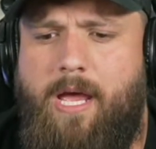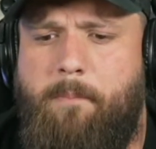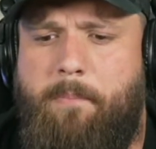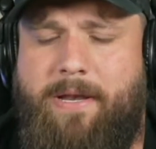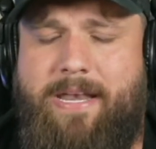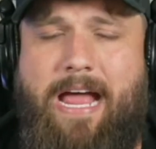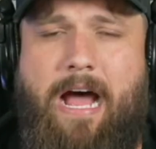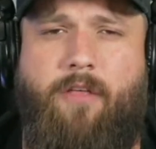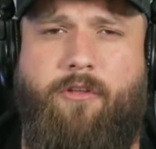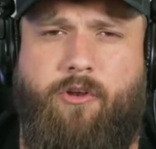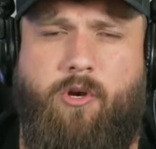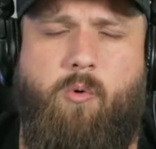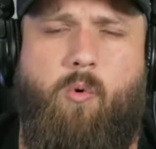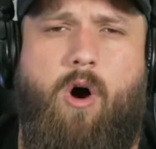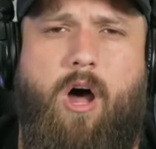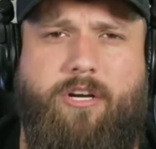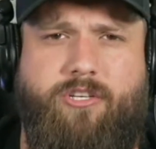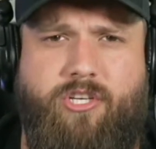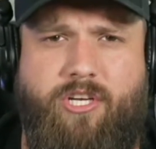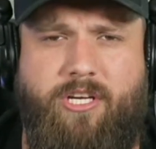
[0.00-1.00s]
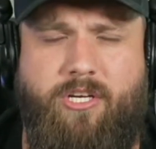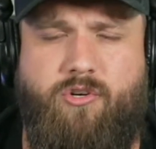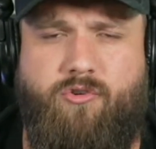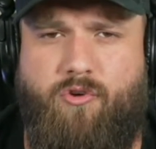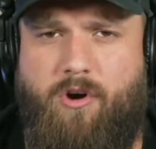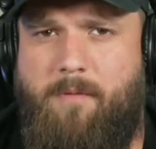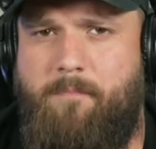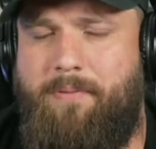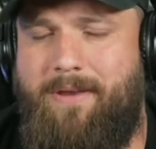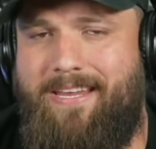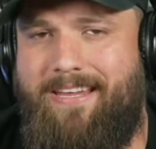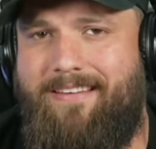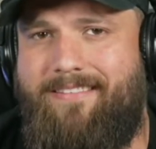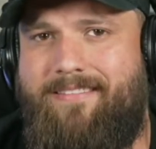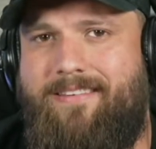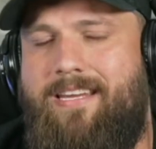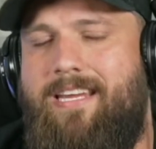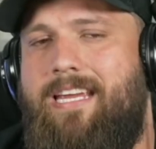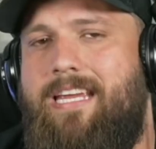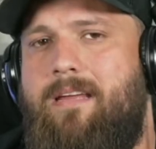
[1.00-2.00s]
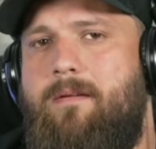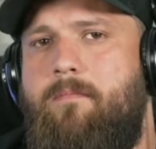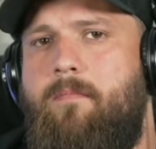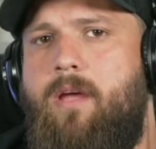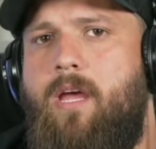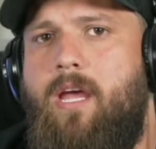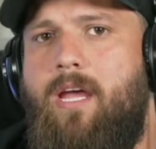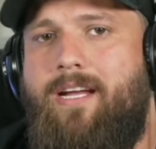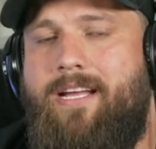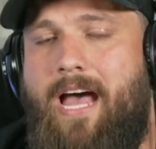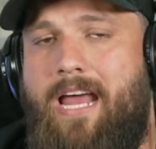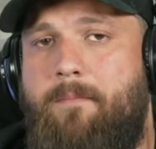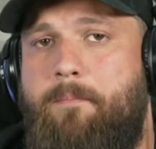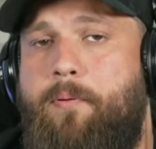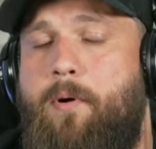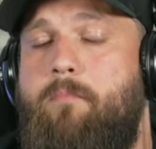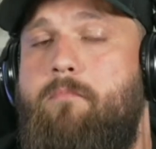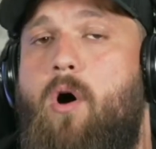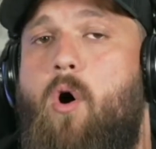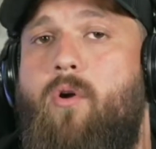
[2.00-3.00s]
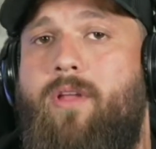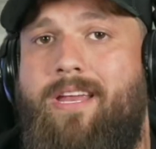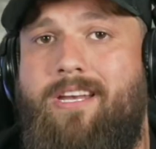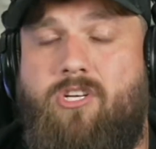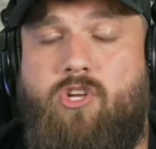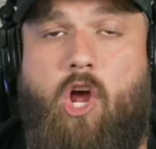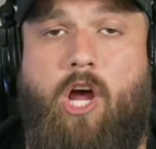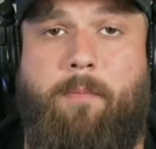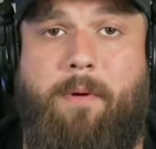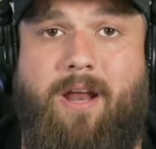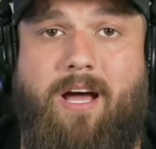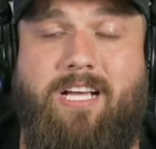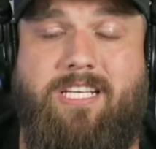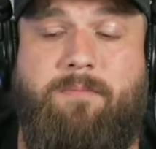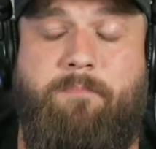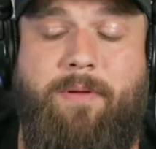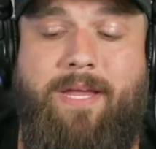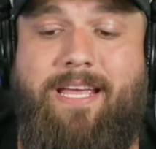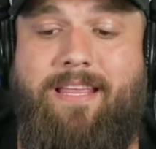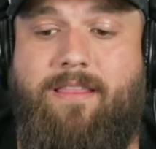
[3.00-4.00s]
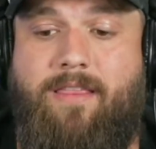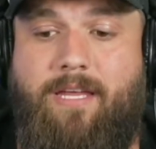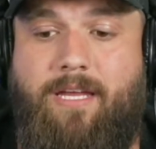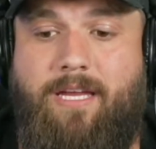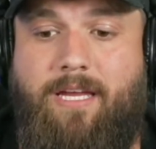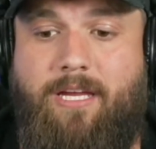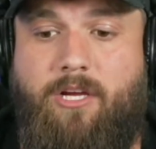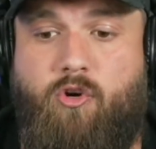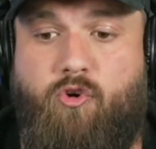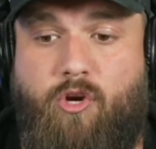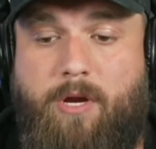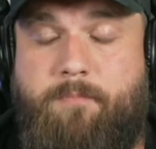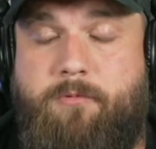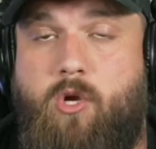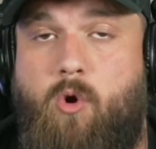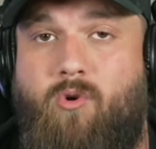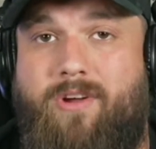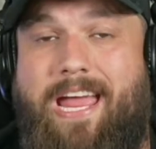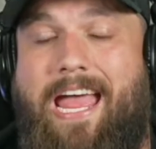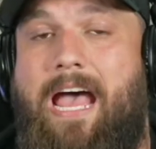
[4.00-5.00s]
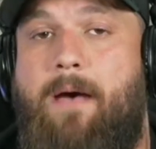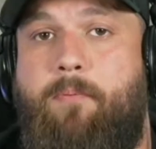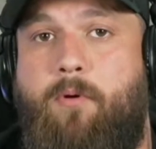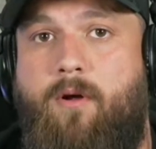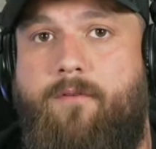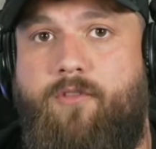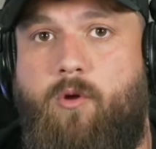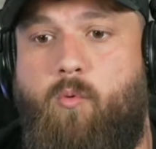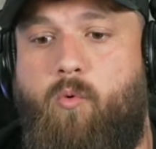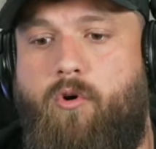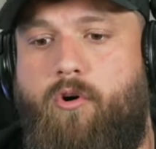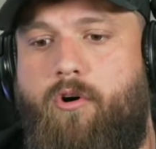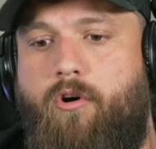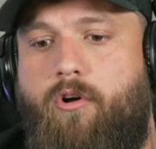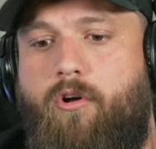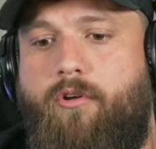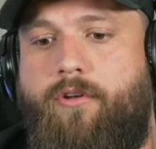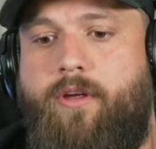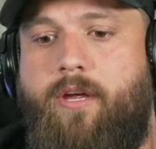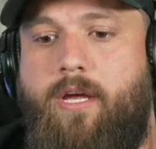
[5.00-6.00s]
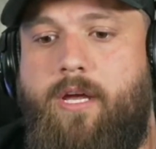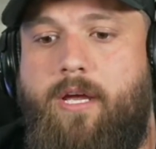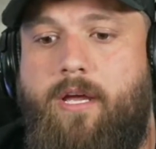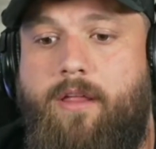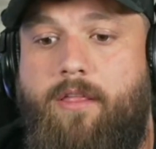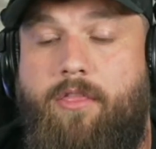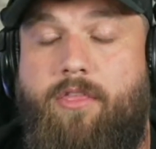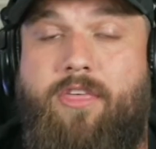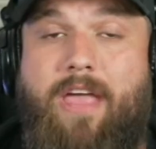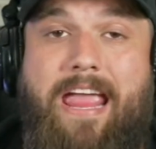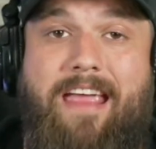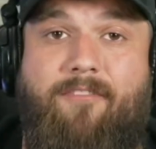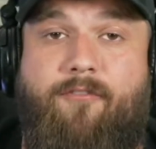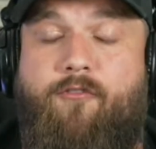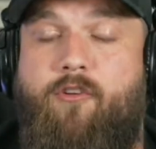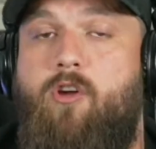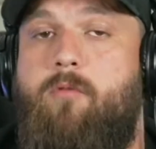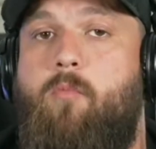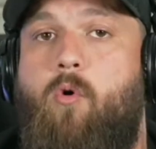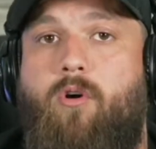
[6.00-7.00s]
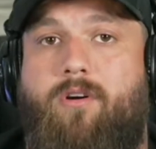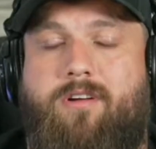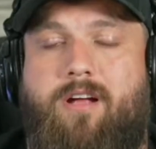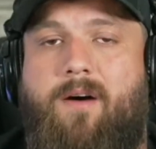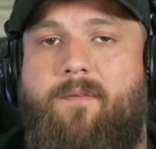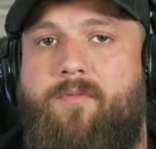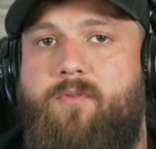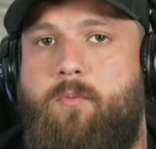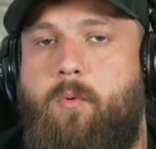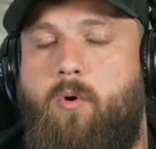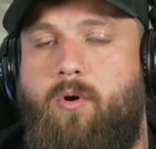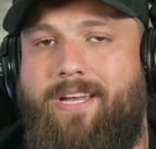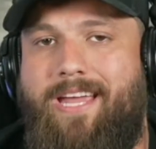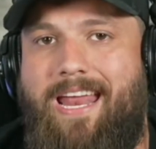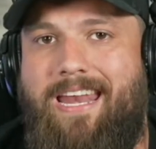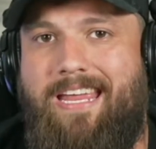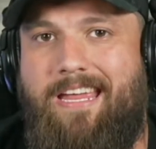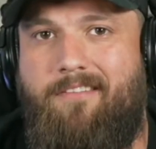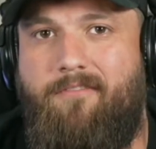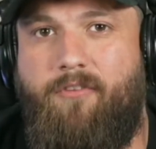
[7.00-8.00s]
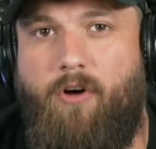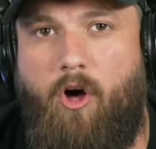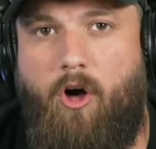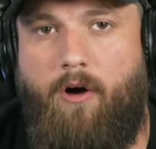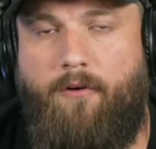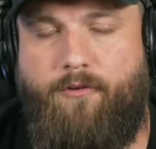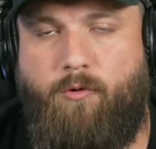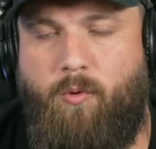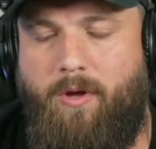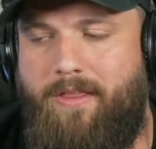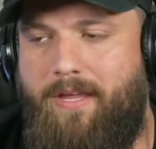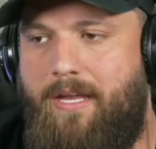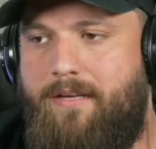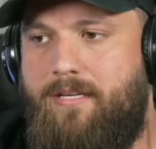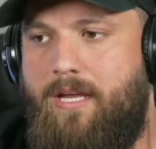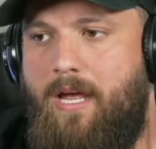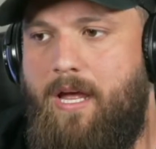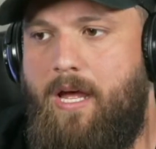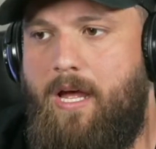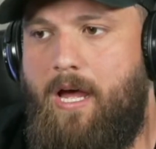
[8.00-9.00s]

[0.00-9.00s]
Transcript: But now that they're watching Trump and his team kind of promote it and talk about us being the crypto capital of the world, they feel more comfortable getting involved with it.